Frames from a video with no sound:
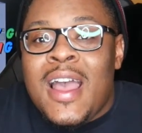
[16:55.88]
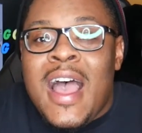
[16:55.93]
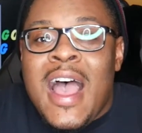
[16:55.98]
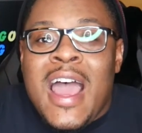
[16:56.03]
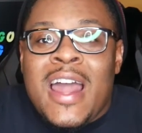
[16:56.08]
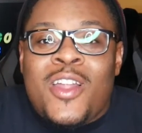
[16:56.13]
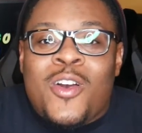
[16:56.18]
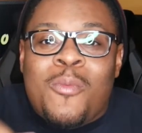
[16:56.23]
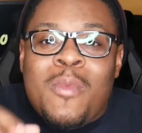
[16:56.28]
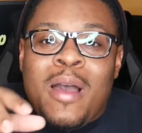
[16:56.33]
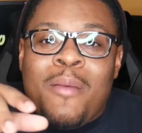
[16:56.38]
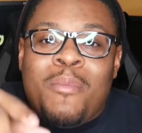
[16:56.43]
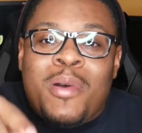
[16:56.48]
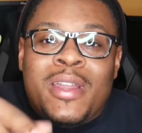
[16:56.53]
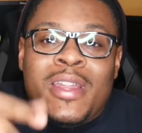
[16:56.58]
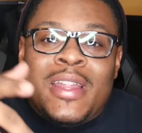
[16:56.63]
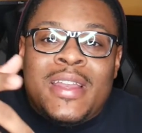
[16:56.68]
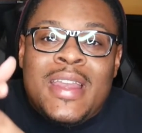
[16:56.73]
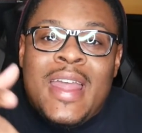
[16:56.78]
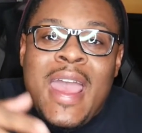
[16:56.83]
I know my
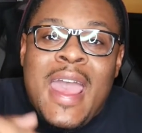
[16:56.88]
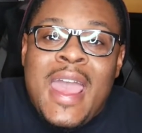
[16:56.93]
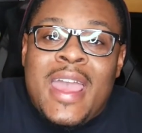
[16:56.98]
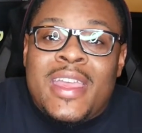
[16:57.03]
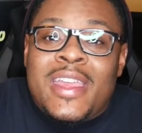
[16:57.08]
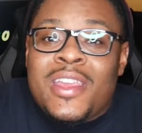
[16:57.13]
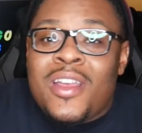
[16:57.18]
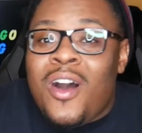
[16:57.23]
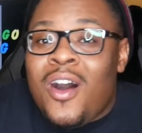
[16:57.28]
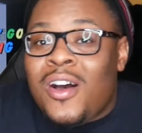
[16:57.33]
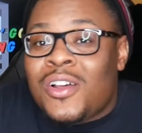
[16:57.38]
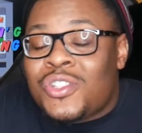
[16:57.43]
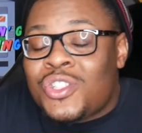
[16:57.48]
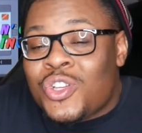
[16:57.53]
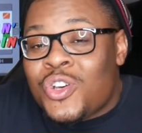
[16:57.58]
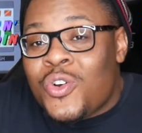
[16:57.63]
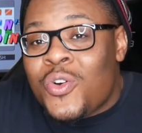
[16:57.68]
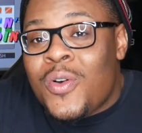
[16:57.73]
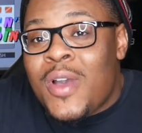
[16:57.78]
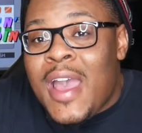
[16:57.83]
buddy Nat, he
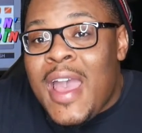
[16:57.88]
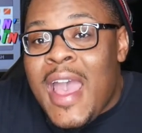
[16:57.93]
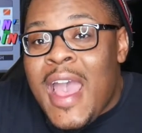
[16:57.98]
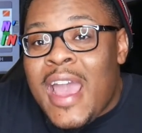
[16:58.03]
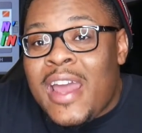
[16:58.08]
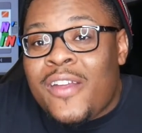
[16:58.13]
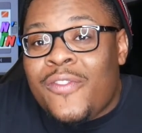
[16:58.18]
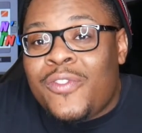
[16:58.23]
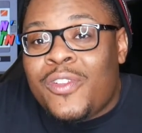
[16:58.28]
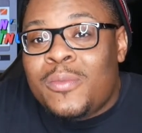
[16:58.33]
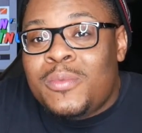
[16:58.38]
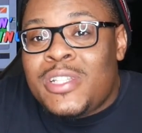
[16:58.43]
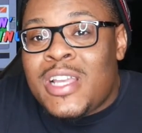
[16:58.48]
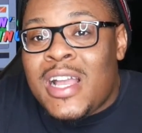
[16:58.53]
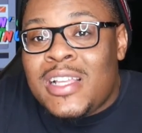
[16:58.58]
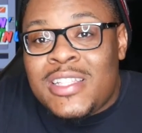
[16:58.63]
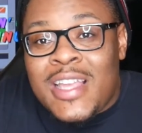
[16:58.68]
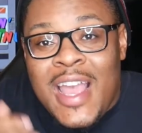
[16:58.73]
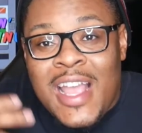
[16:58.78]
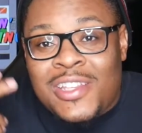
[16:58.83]
also had a Flip
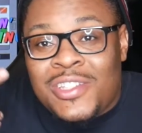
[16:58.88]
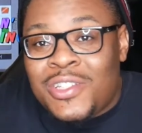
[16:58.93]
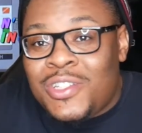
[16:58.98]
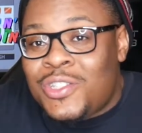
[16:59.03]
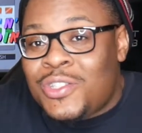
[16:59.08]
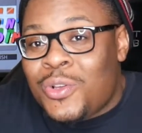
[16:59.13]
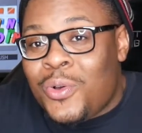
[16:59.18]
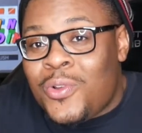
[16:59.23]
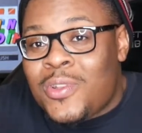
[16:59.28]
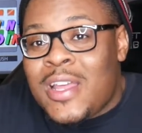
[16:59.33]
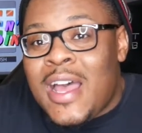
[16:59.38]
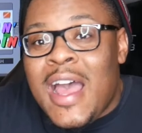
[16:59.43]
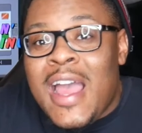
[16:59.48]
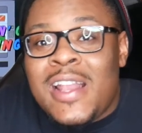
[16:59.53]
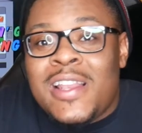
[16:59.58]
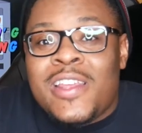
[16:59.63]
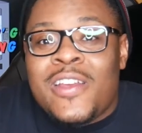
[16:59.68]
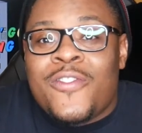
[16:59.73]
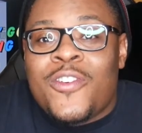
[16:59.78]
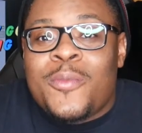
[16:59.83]
Challenge. I actually stole the
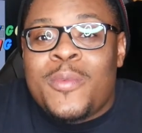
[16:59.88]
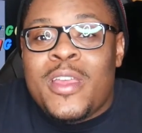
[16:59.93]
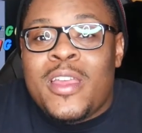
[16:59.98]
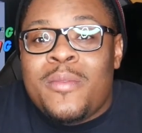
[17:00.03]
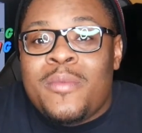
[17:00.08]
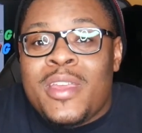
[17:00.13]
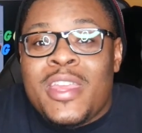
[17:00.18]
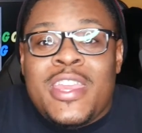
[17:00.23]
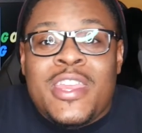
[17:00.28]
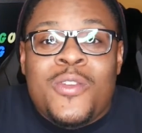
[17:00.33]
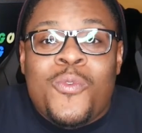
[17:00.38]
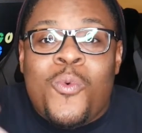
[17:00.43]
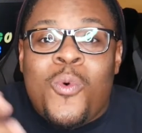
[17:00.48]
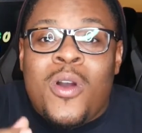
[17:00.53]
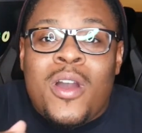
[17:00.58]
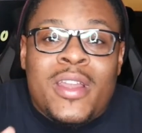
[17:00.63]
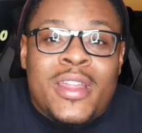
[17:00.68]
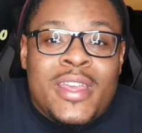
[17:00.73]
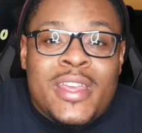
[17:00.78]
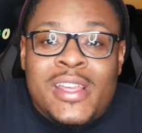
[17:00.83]
idea from him. He
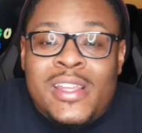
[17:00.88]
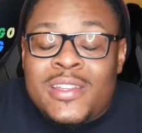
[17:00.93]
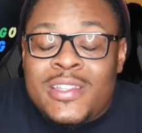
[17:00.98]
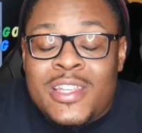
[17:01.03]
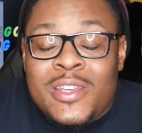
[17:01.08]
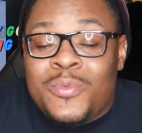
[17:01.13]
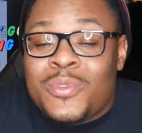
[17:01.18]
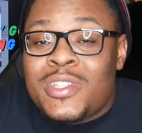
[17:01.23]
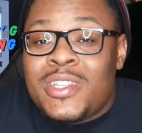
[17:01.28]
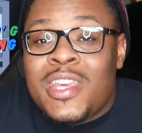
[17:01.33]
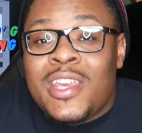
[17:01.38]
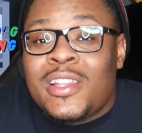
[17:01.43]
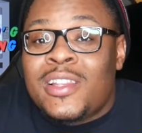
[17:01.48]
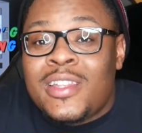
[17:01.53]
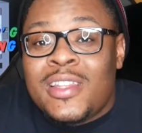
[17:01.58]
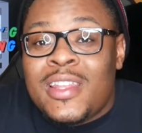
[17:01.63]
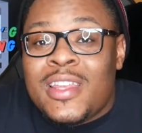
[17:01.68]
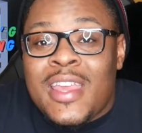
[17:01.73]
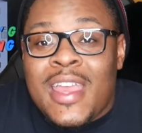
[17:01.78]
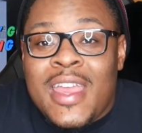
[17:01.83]
won his. He was
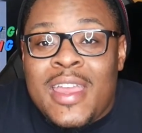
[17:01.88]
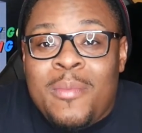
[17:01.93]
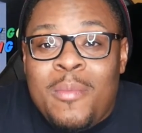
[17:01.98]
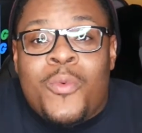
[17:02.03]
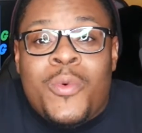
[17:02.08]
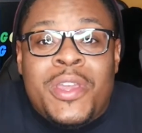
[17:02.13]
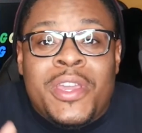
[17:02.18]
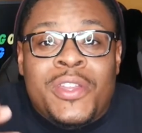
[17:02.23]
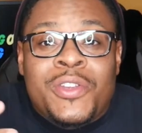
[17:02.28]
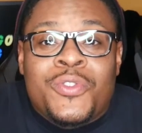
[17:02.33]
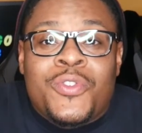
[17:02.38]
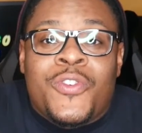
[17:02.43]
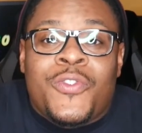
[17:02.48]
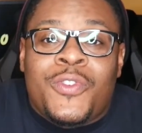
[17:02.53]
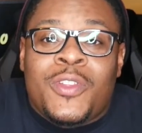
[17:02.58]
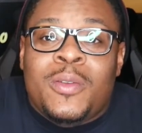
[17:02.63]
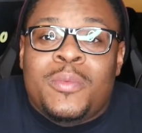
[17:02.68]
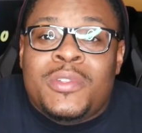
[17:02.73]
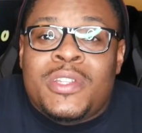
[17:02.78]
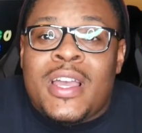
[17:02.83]
killing the game. We can do a
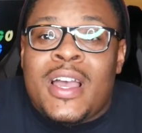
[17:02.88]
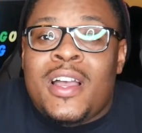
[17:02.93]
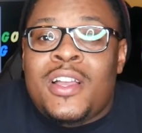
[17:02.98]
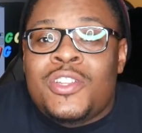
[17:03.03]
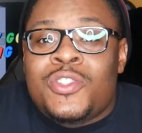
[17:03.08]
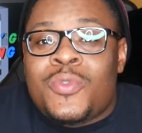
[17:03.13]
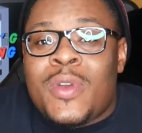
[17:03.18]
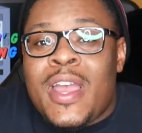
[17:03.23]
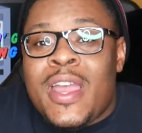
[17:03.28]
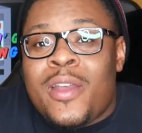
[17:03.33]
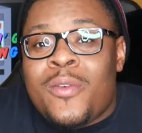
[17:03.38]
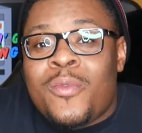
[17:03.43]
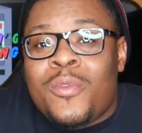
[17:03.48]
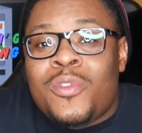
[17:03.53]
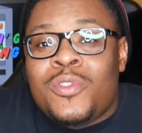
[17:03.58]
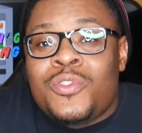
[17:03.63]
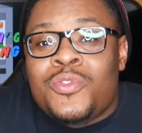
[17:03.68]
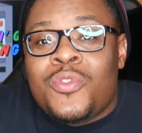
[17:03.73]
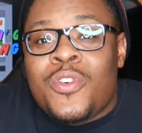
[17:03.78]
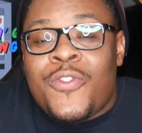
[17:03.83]
Flip Challenge, right?
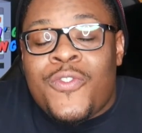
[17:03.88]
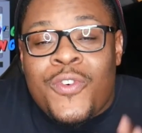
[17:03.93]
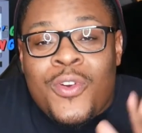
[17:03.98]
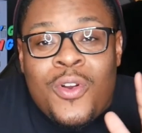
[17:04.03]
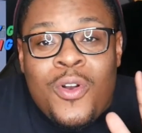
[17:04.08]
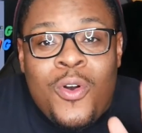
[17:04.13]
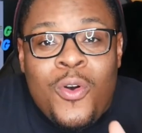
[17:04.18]
We'll do it for a